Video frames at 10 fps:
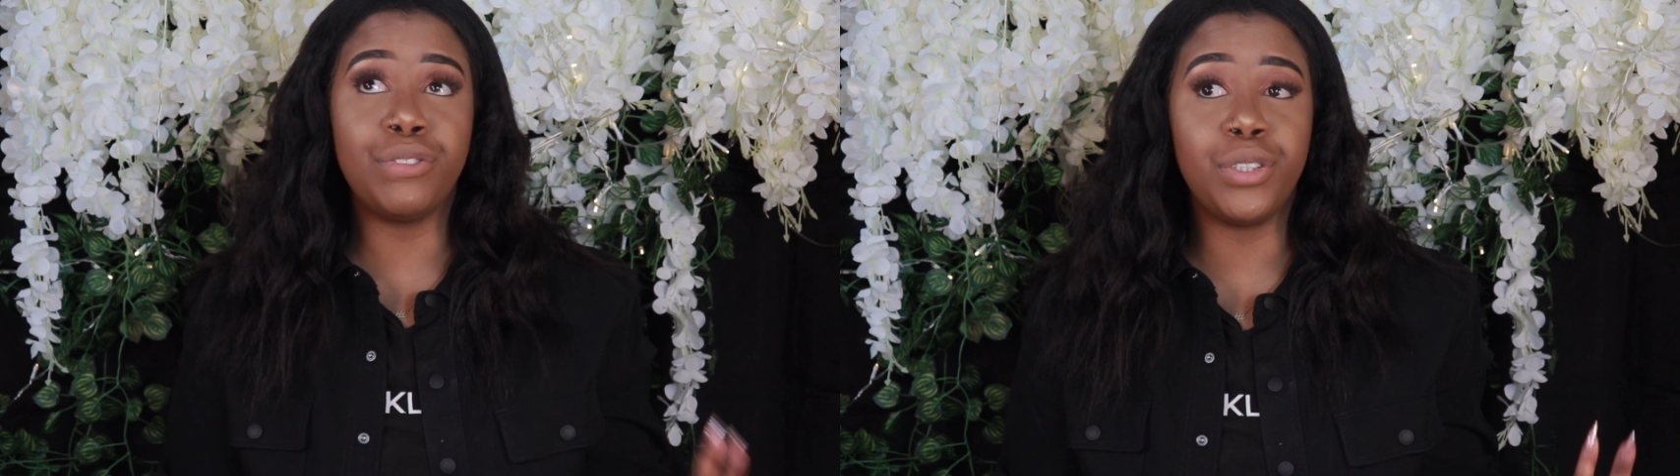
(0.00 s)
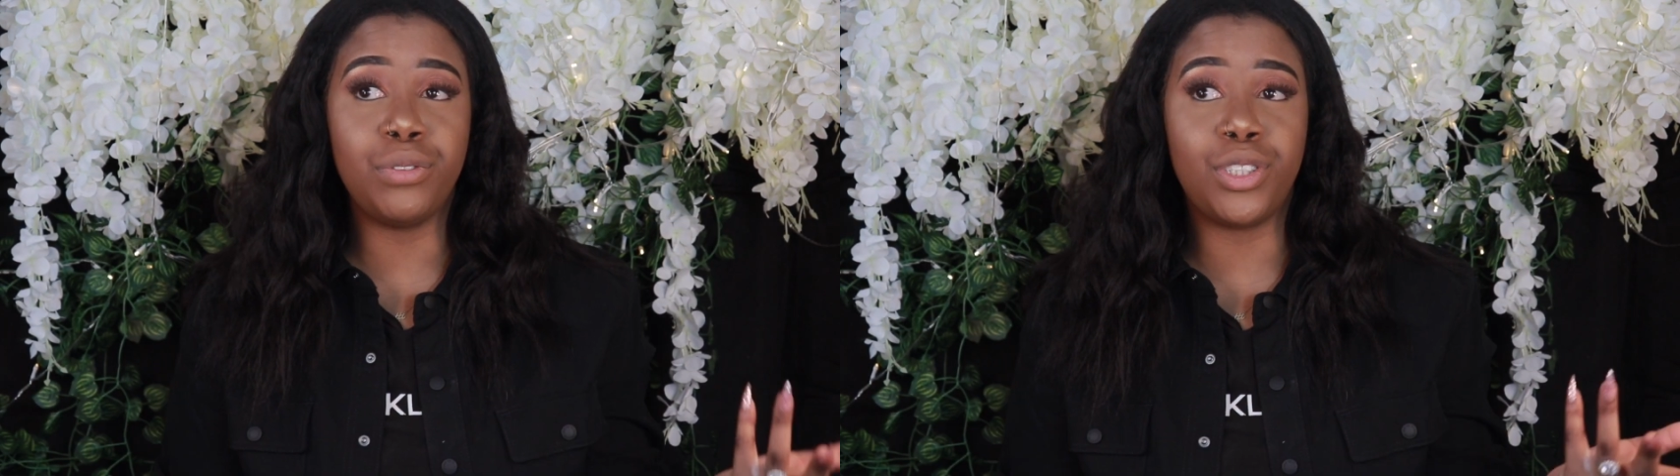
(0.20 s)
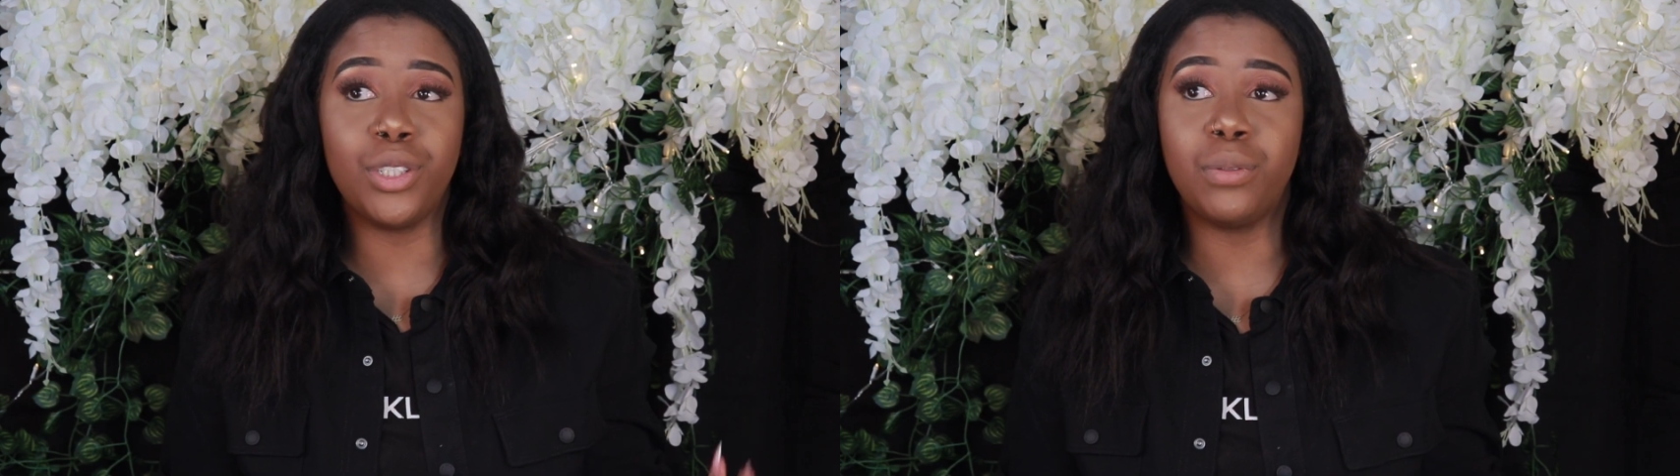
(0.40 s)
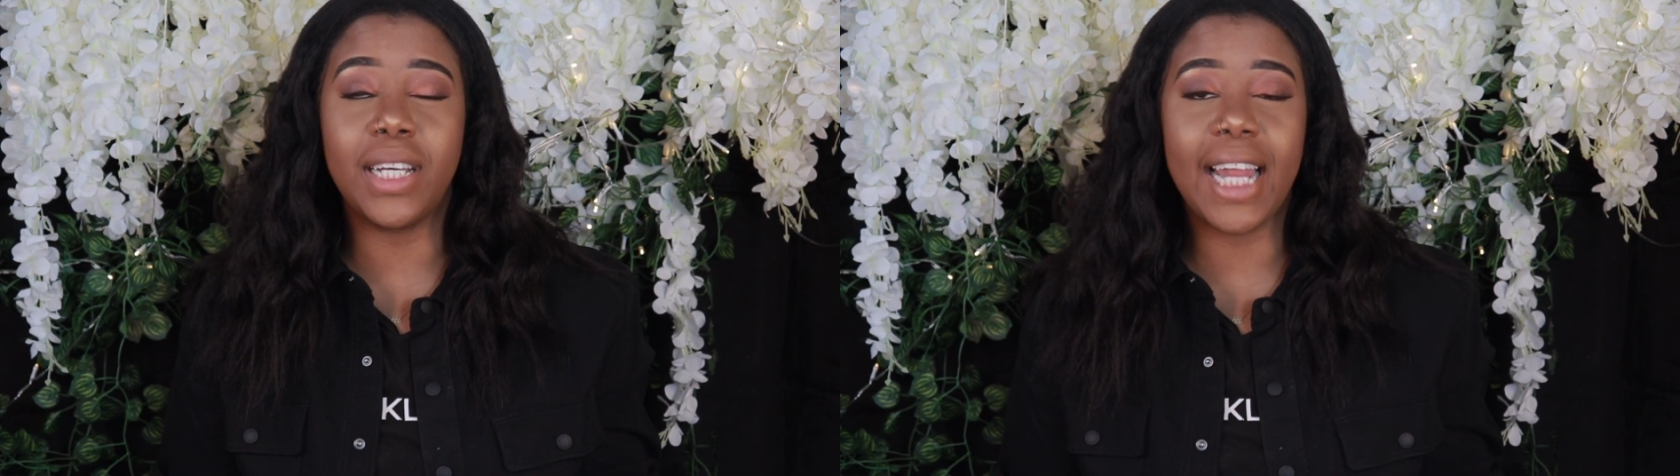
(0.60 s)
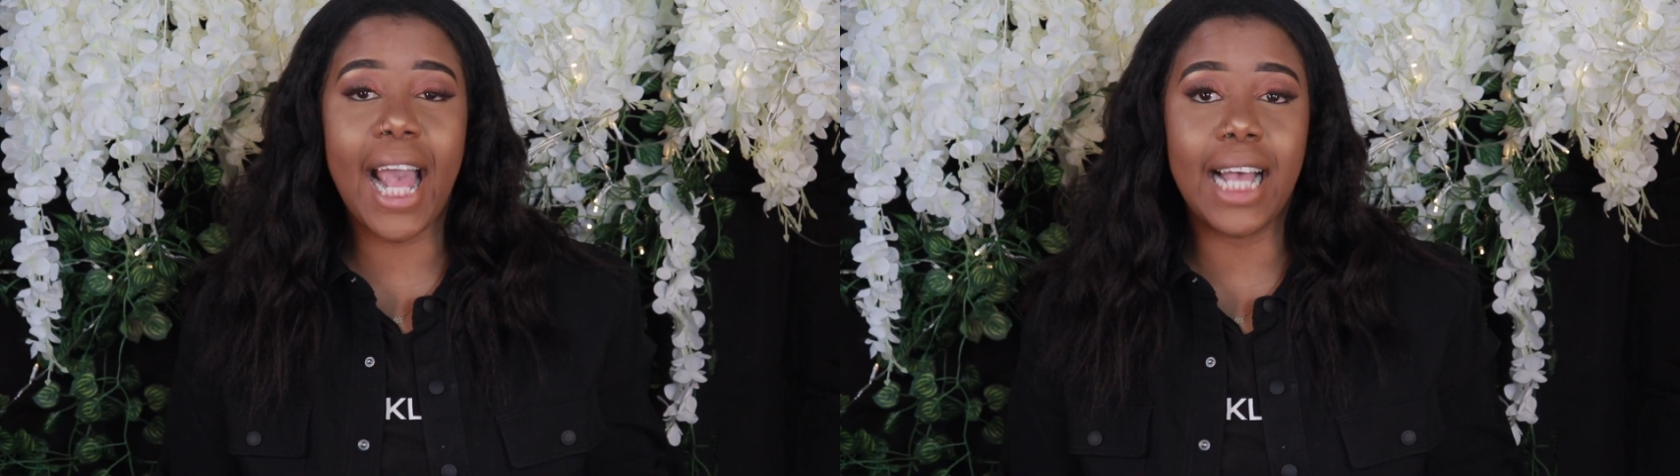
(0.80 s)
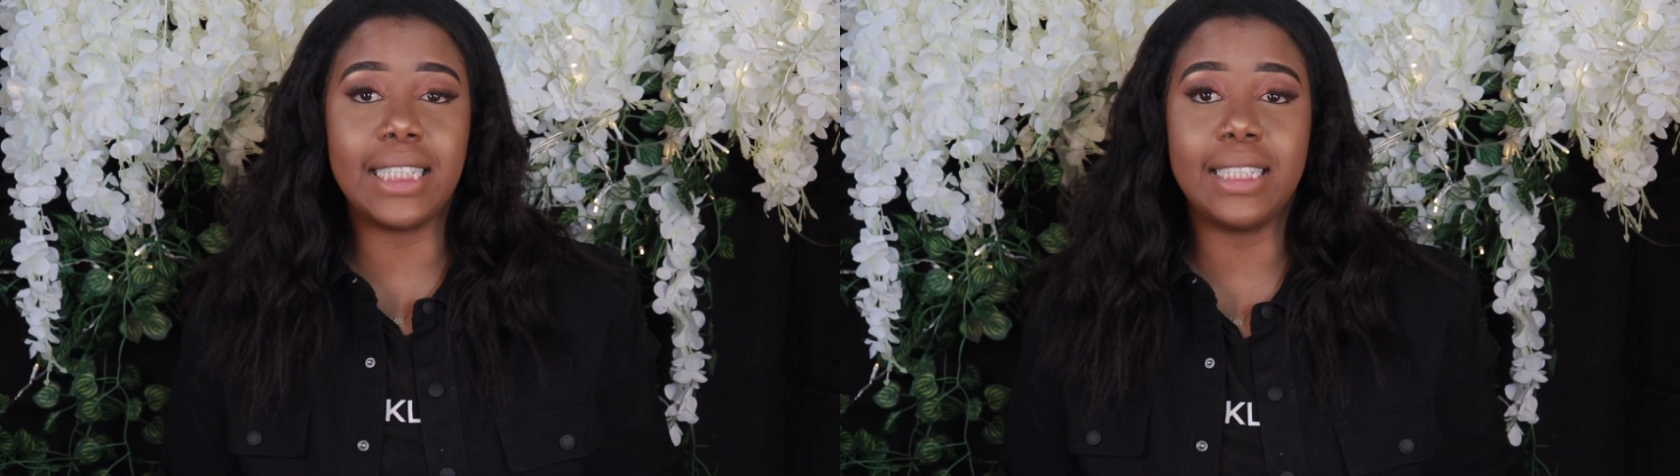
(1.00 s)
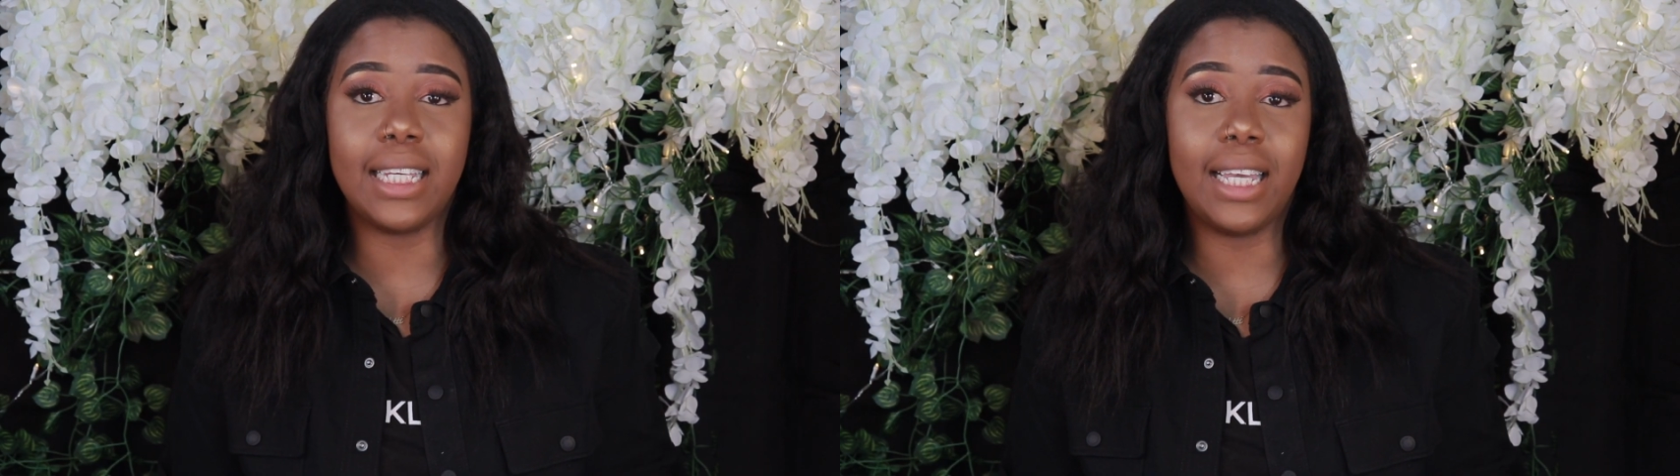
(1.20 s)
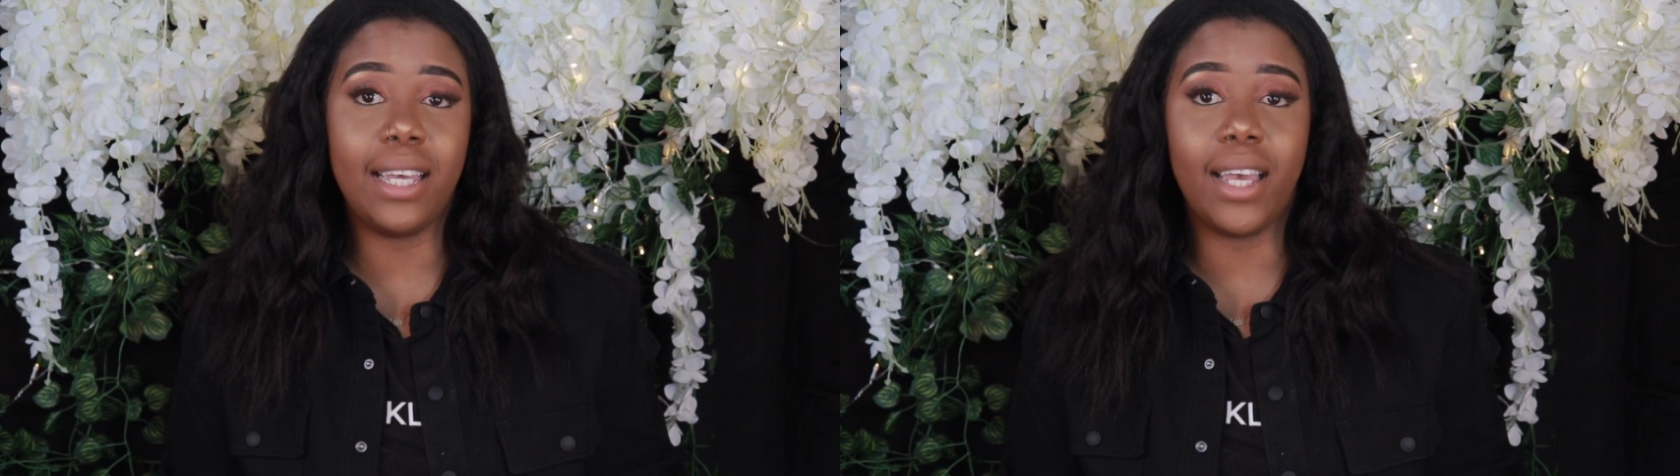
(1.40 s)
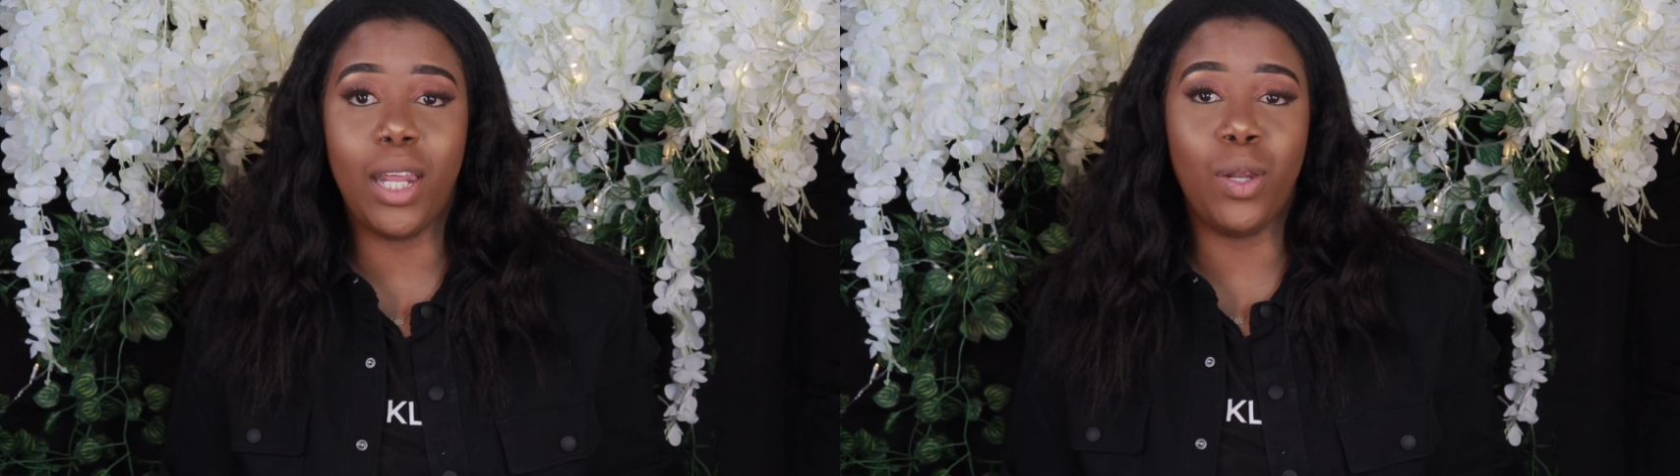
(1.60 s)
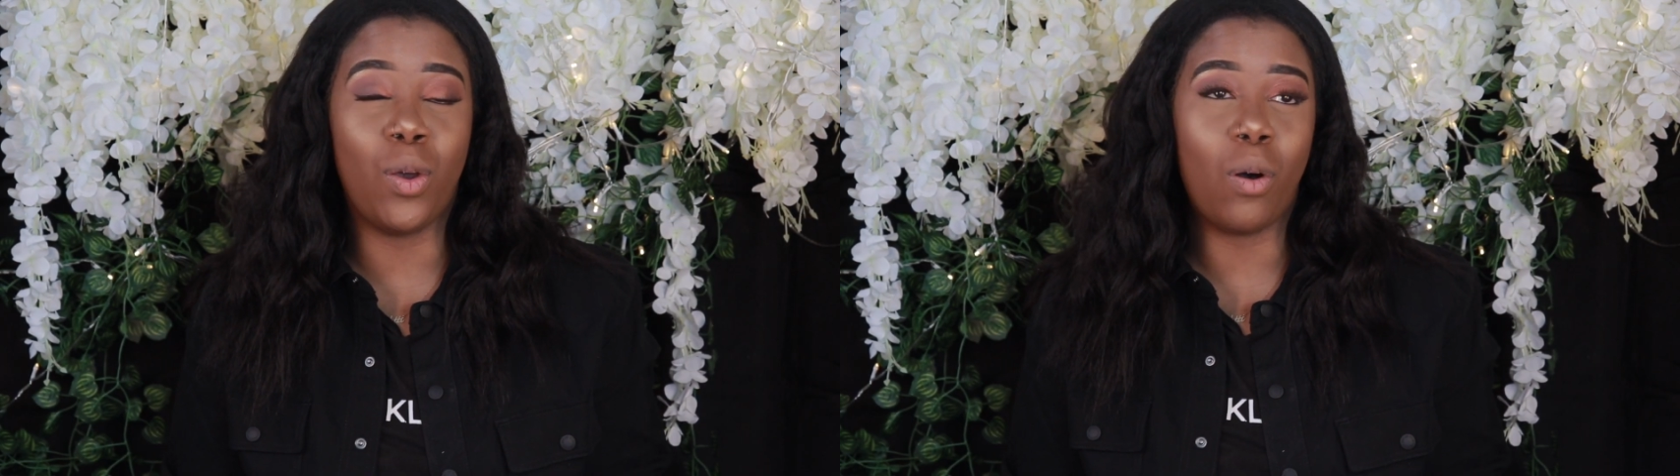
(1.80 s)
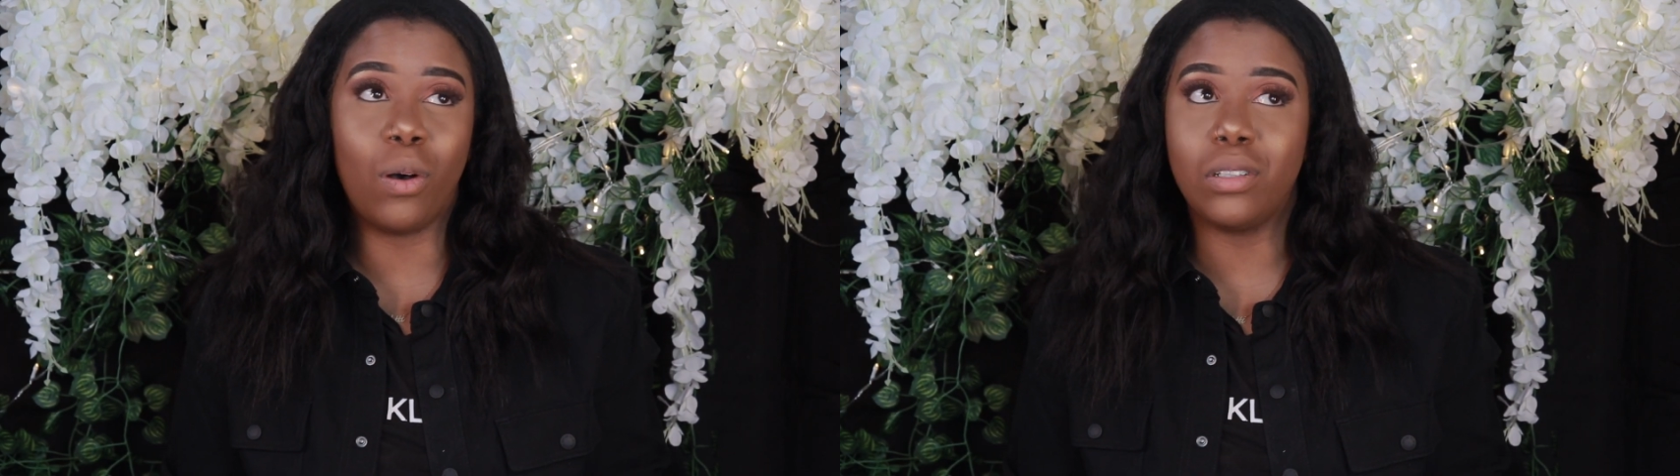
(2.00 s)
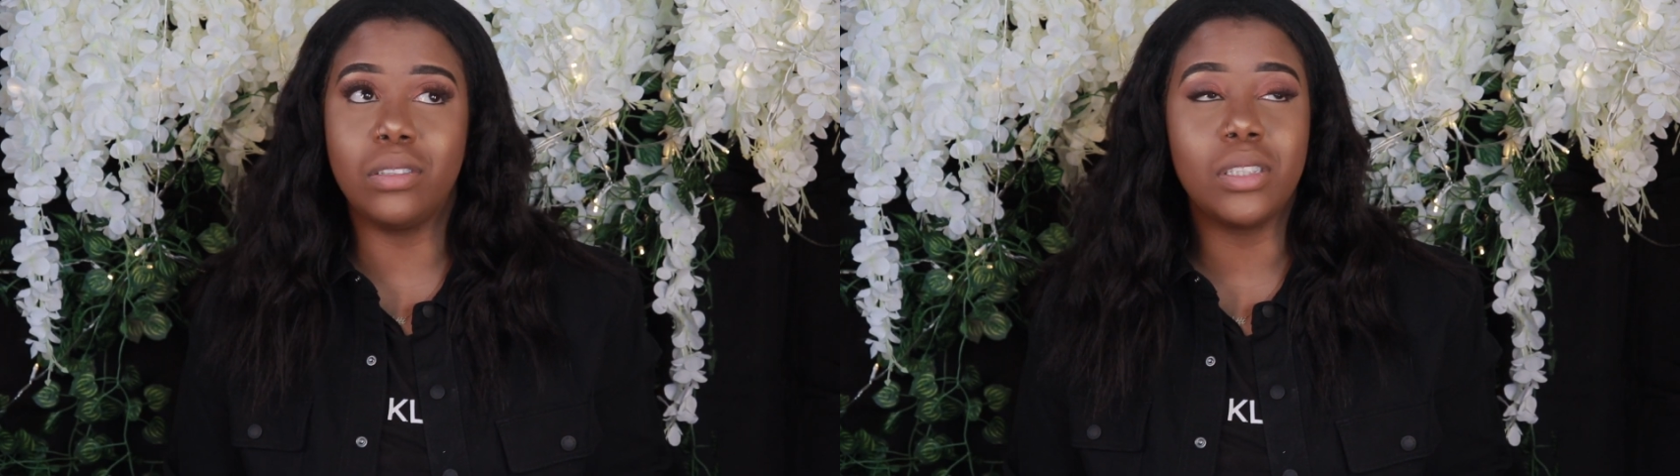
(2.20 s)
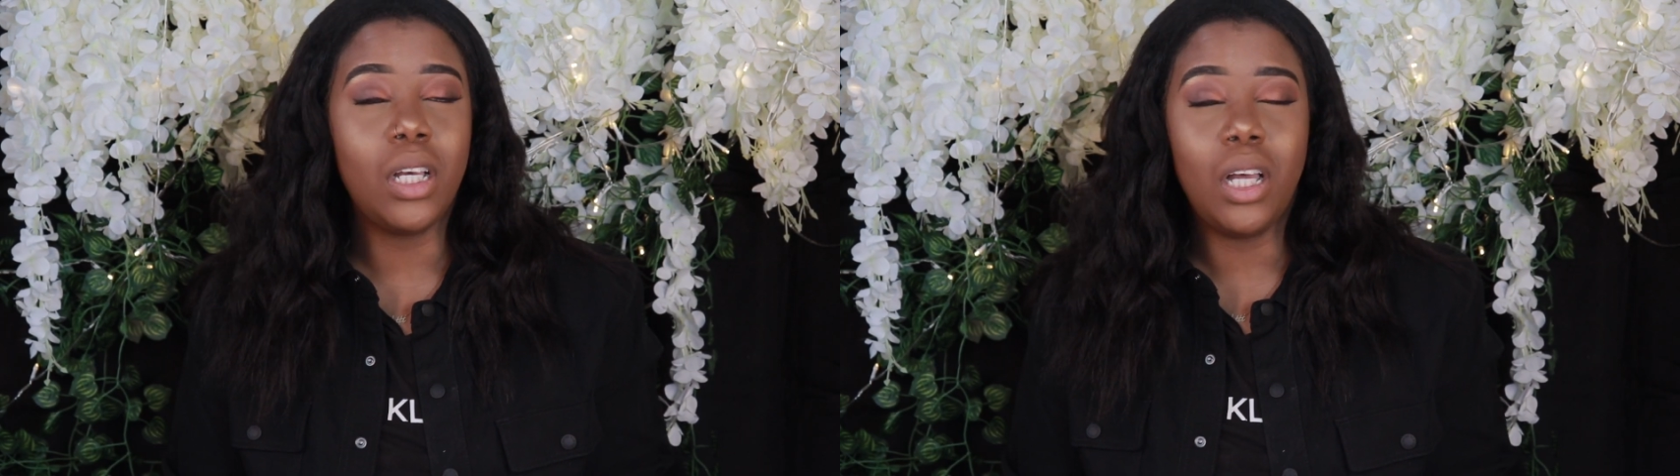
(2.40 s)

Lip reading: if you do want an SE in gold,